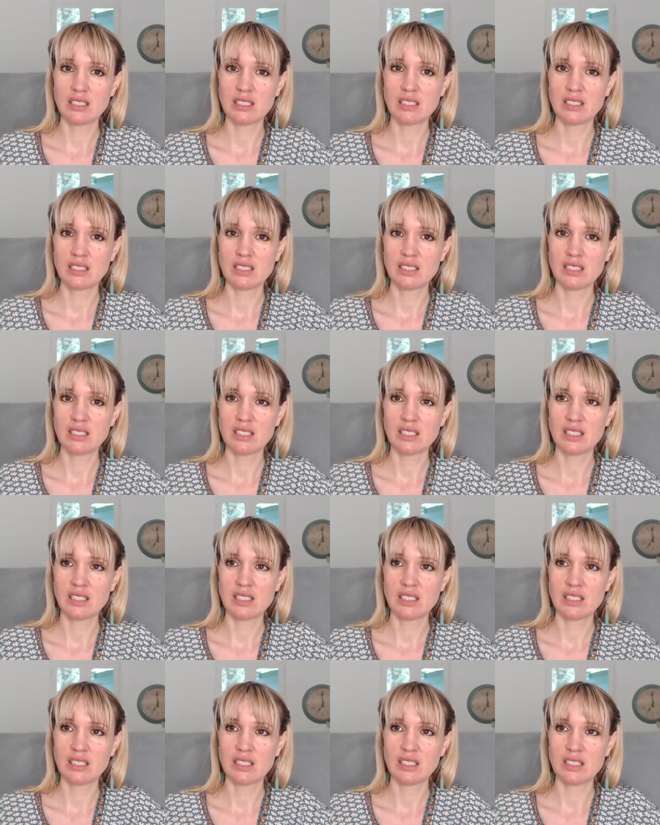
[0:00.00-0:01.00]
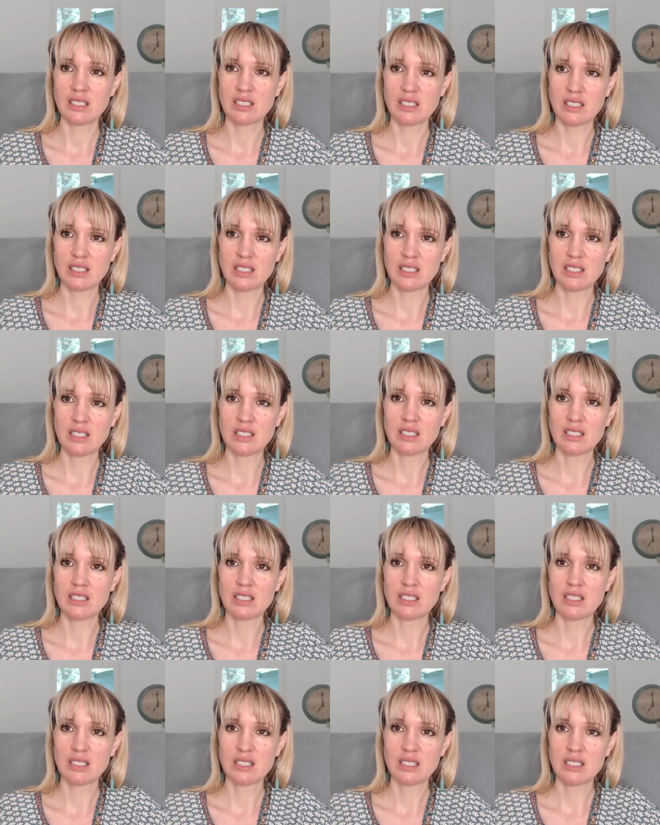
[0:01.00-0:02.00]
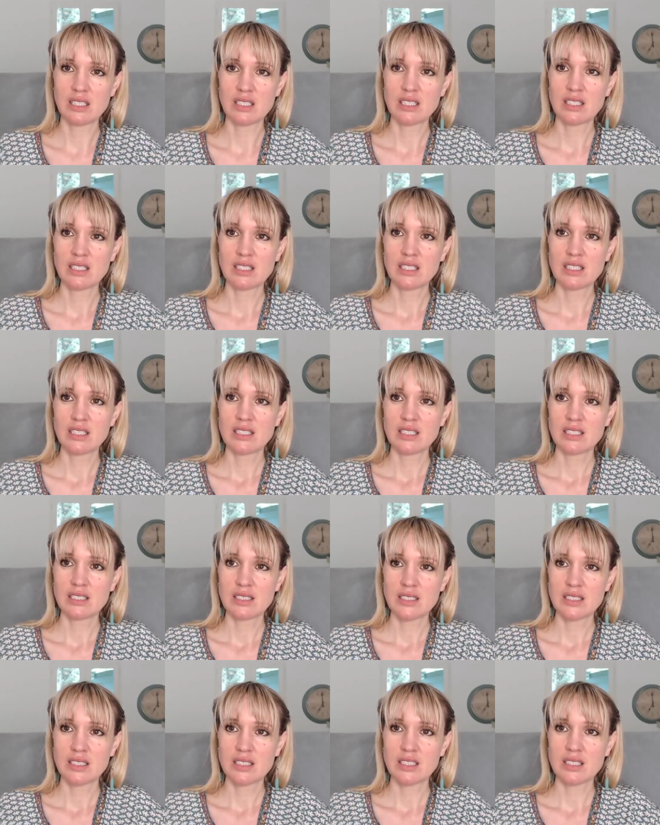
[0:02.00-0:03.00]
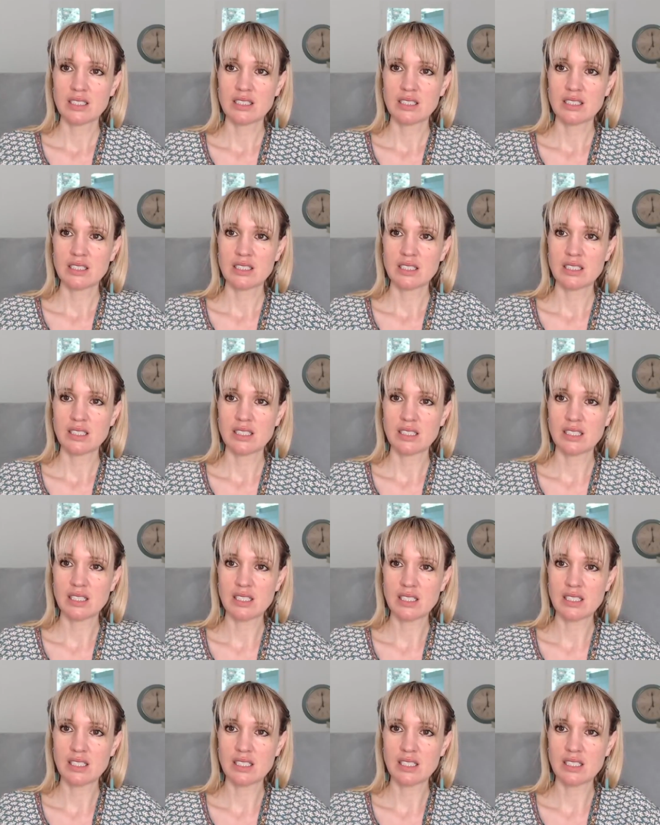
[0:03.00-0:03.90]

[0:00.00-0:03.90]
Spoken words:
[no speech]